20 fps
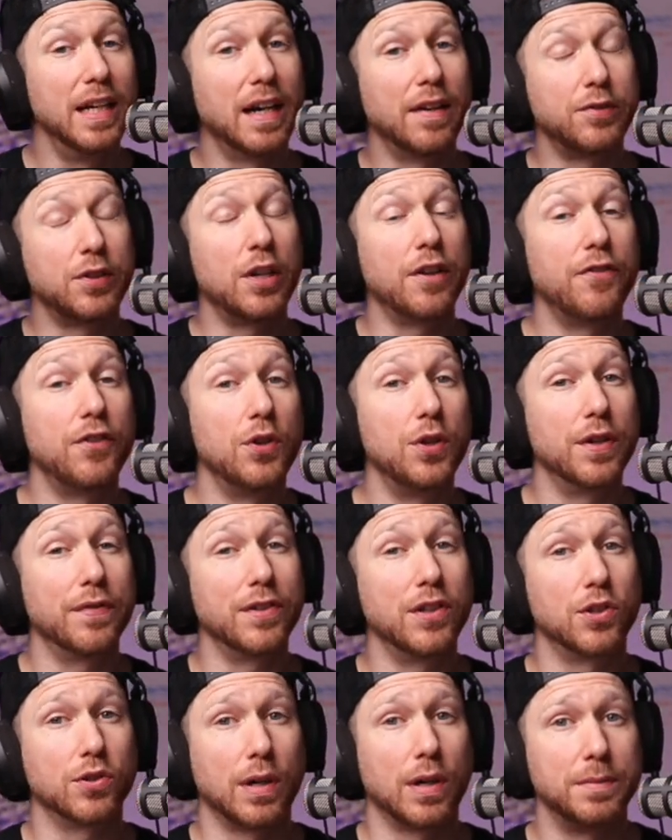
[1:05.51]
I've seen a few
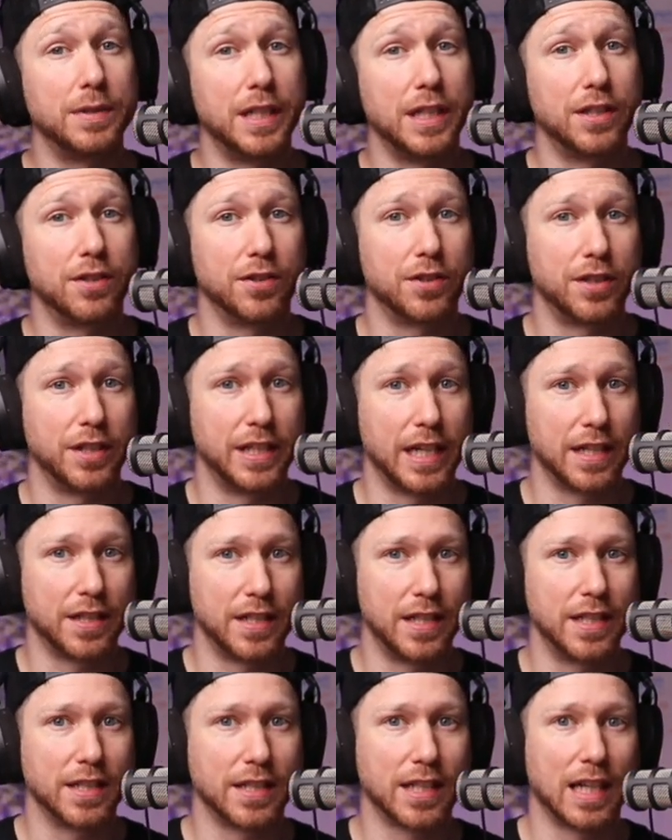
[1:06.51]
different drum teachers
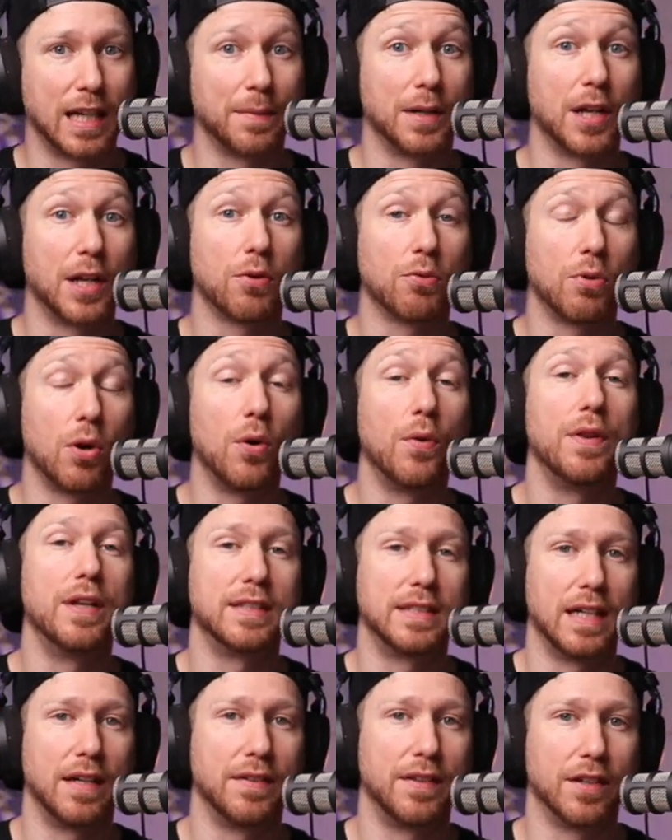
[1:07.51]
suggest this, and I'm going to throw
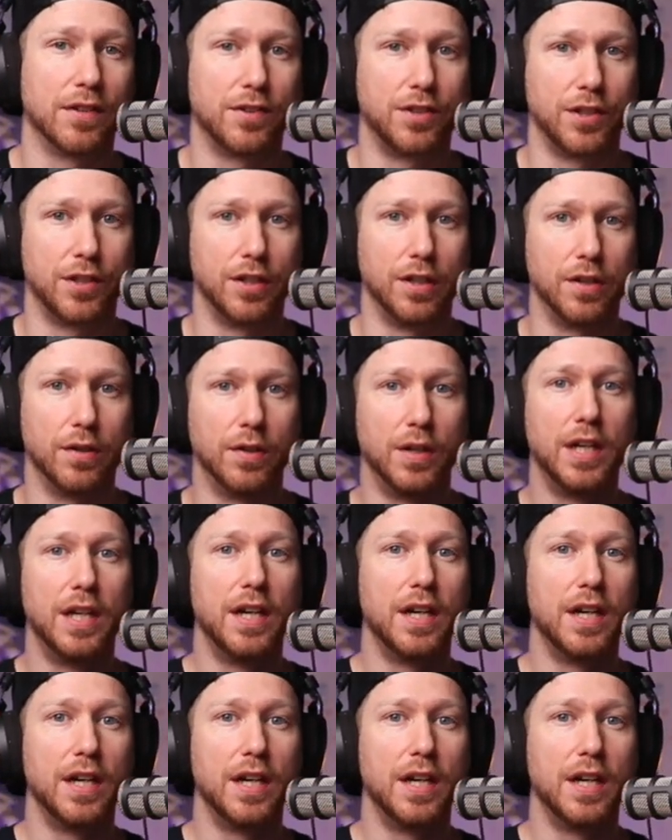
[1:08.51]
this out there to you.